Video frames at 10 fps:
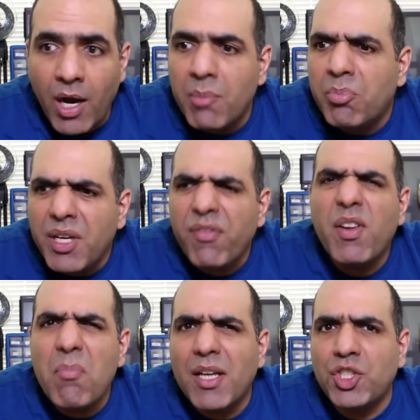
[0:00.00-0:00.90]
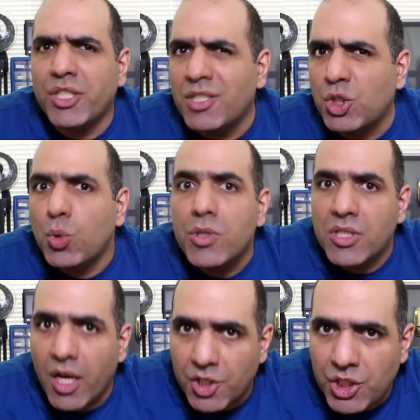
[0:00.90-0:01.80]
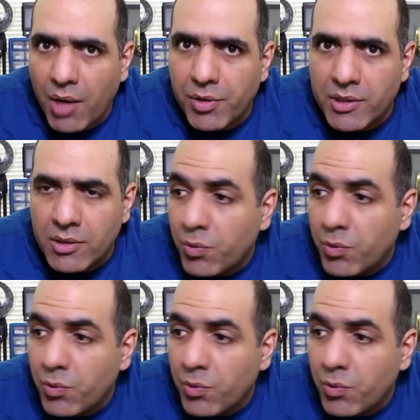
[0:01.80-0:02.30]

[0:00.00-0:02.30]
I briefly mentioned suicide showers,